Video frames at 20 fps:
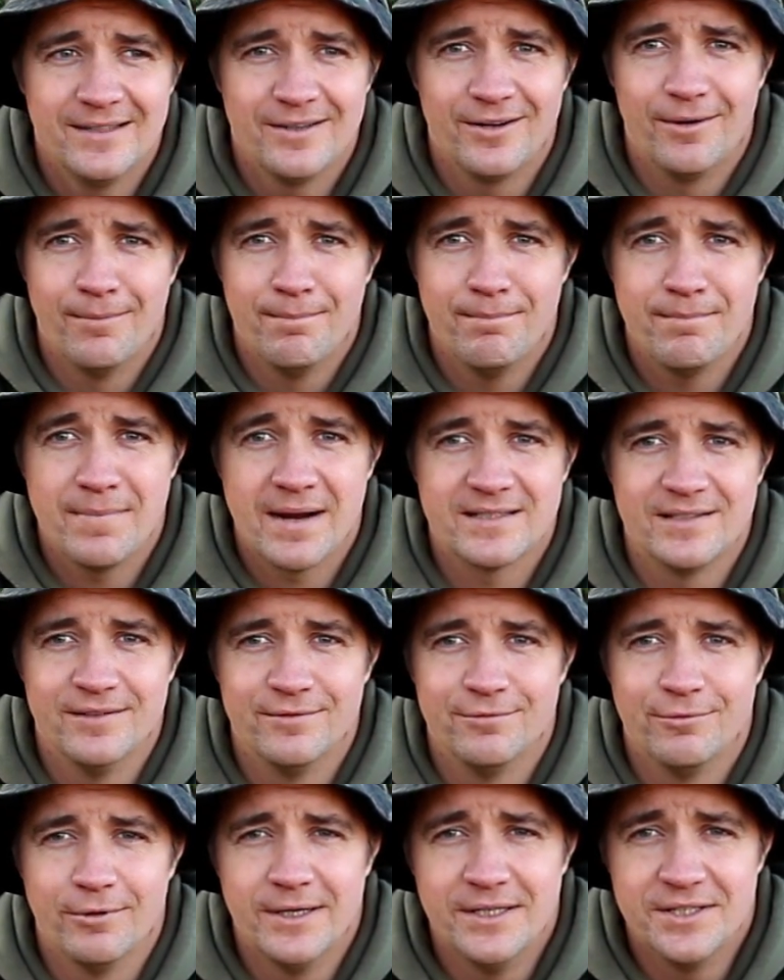got a
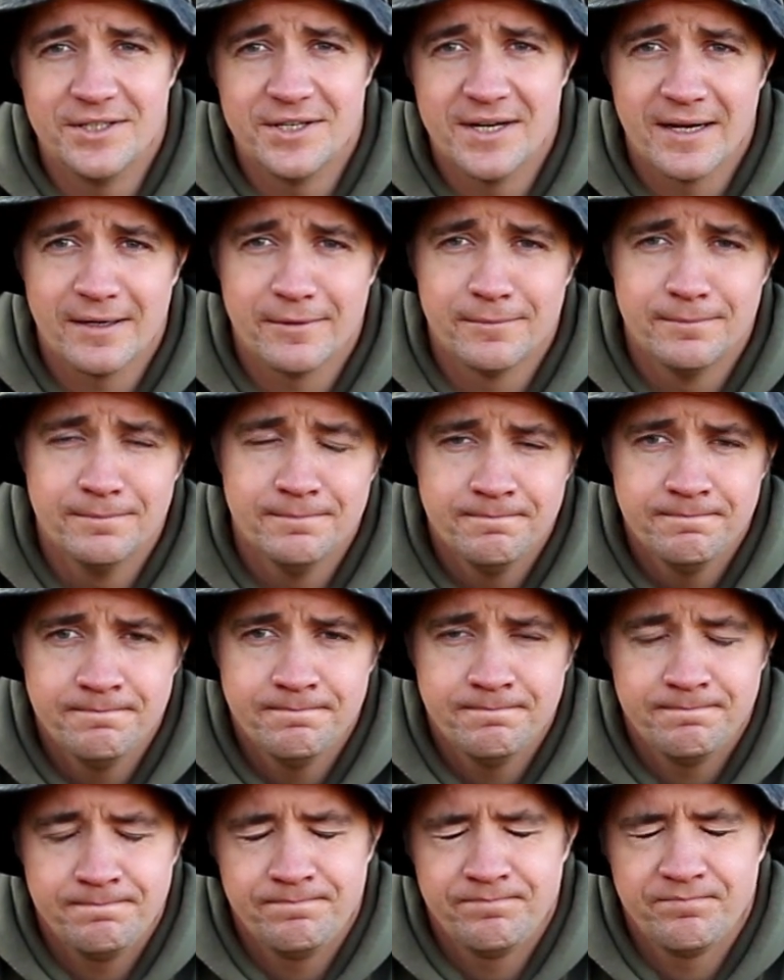massive reach now.
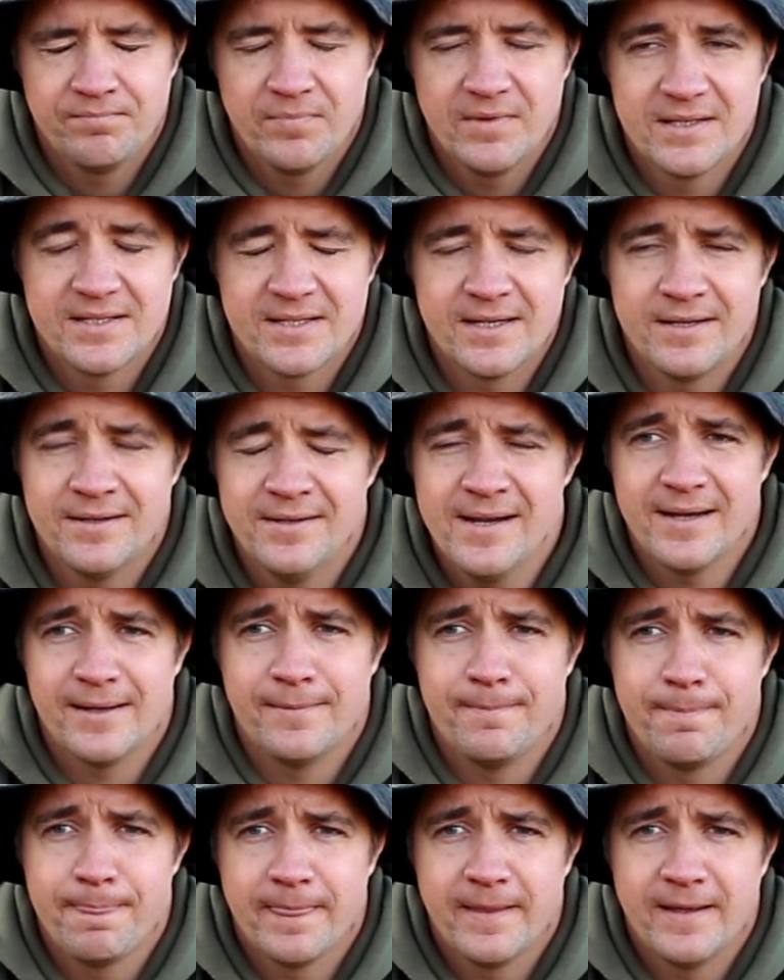So yeah,
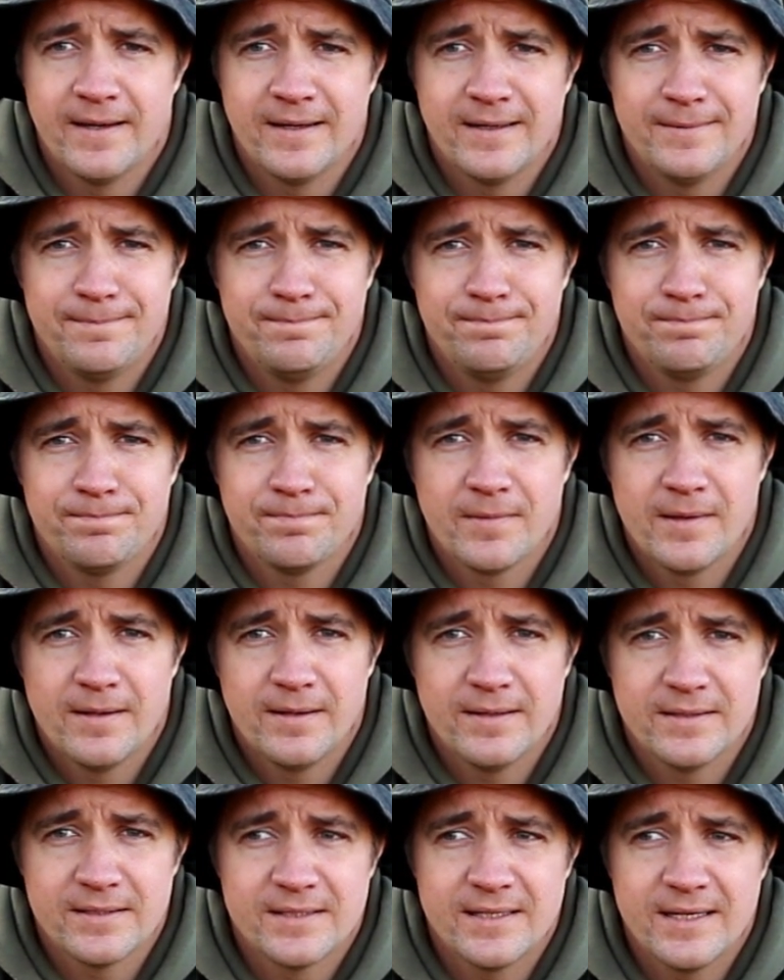
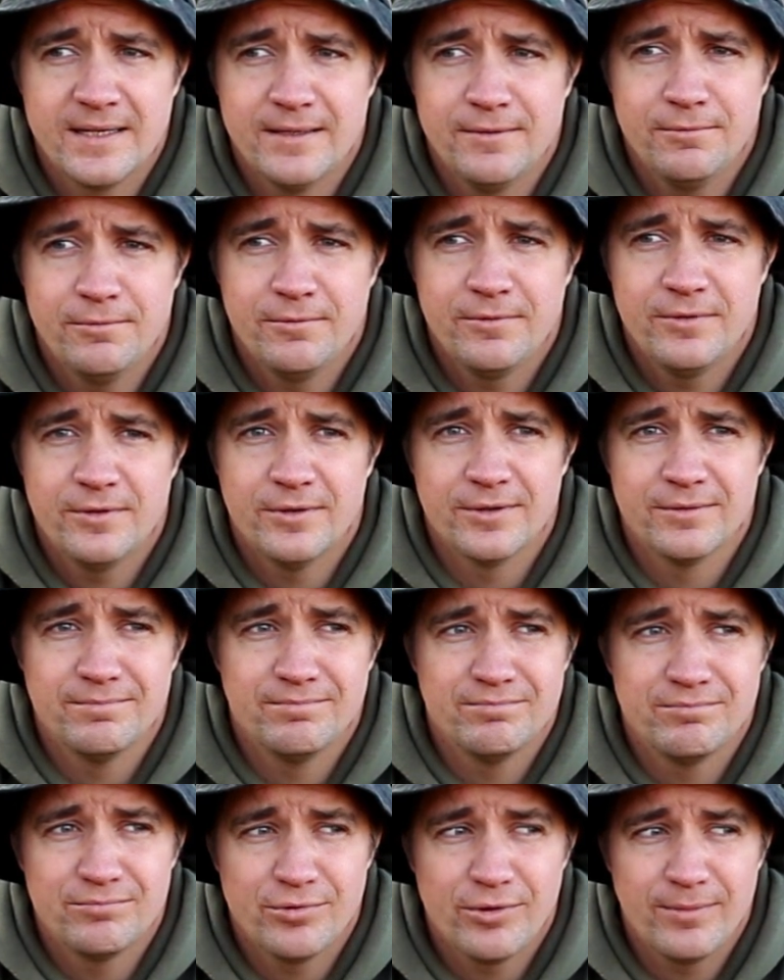so we've got
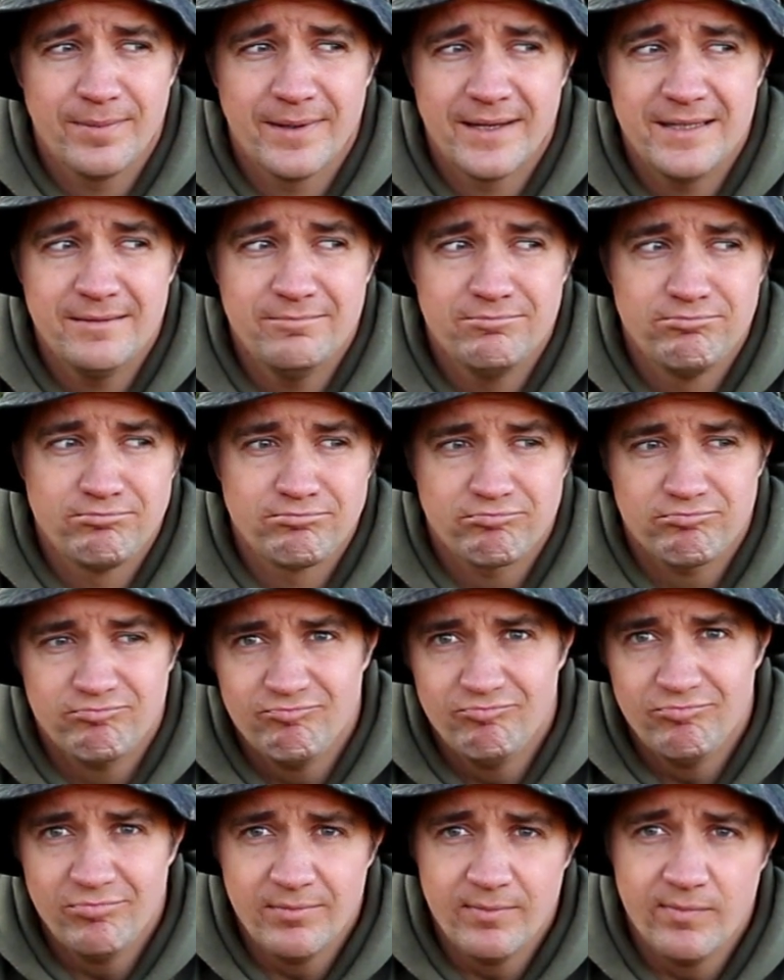probably
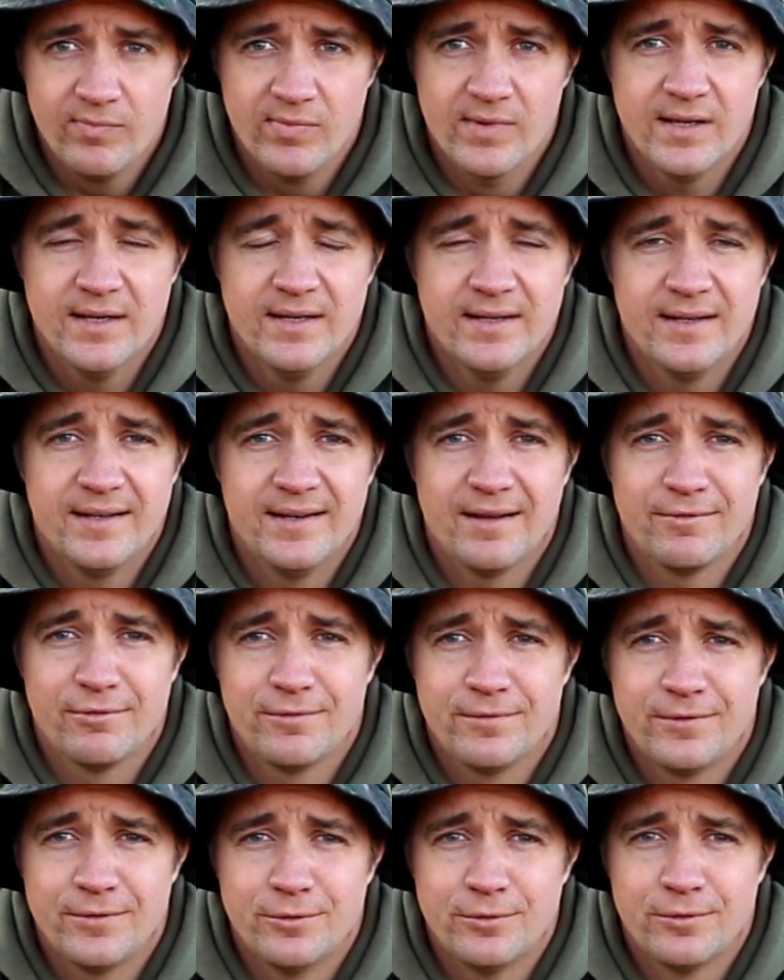another
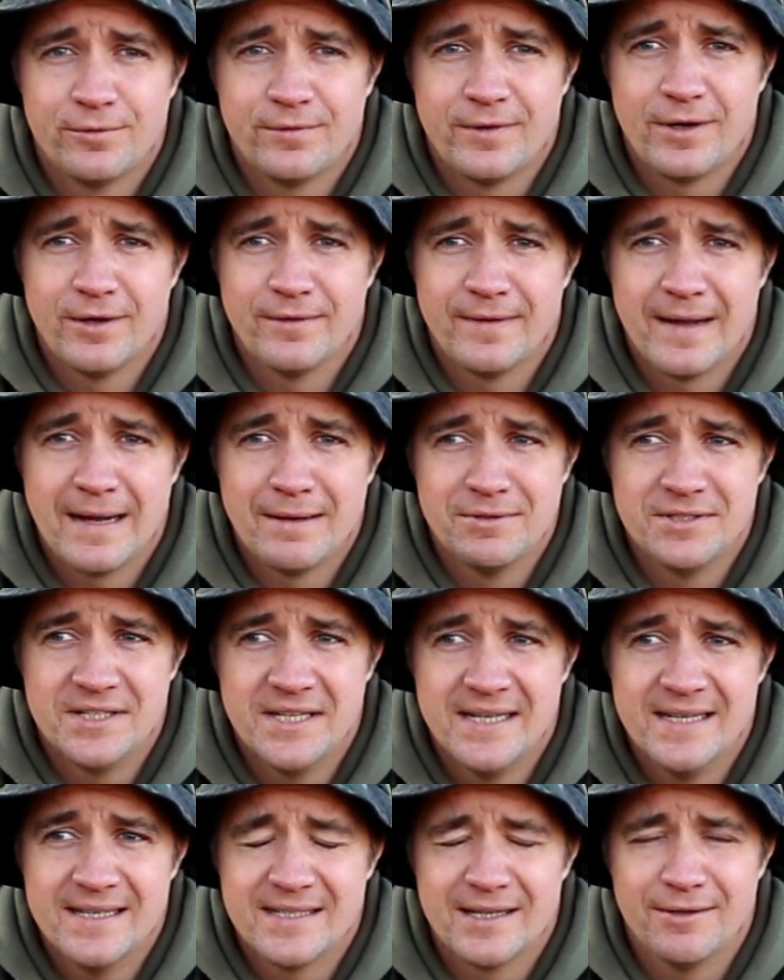4 or 5 hours
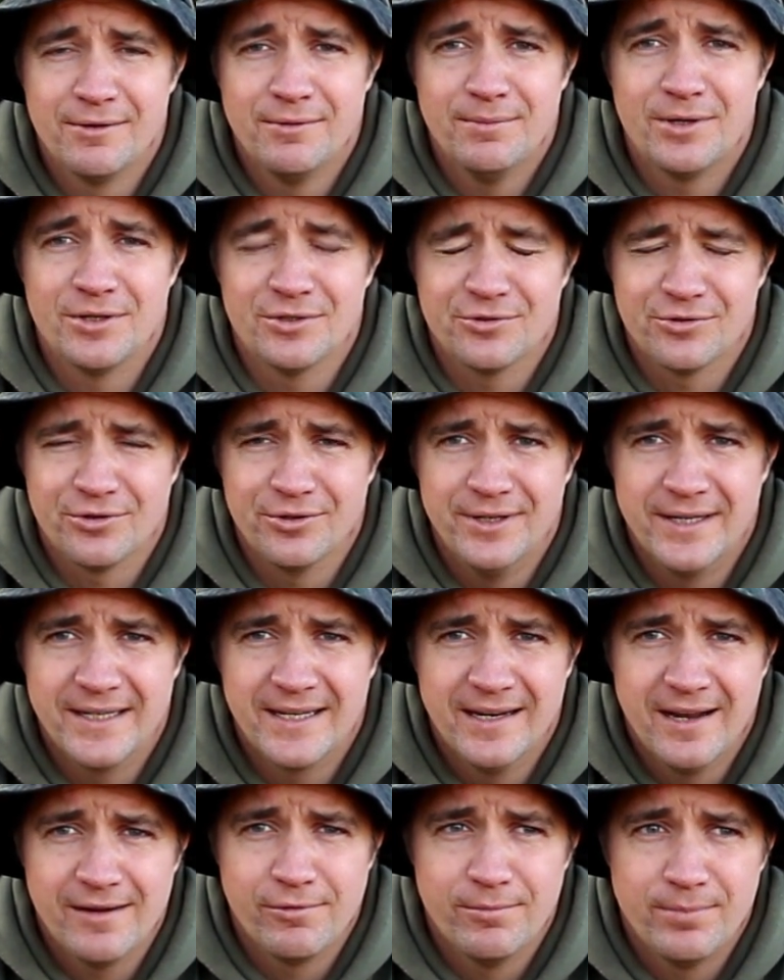here, so we might try and
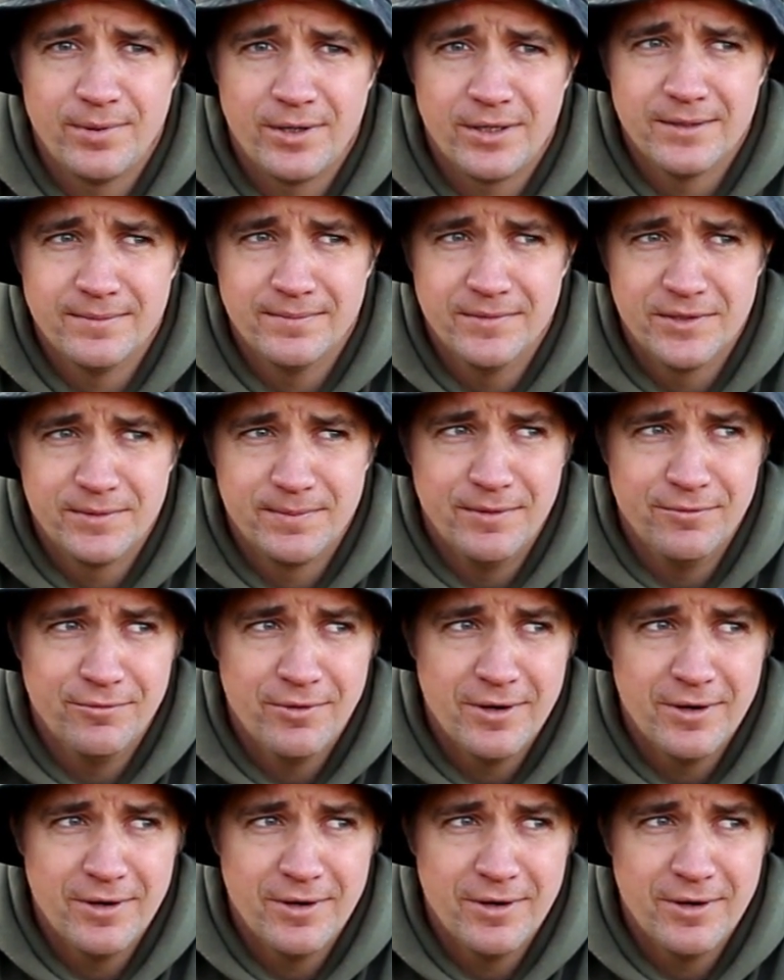nick another bite. It's been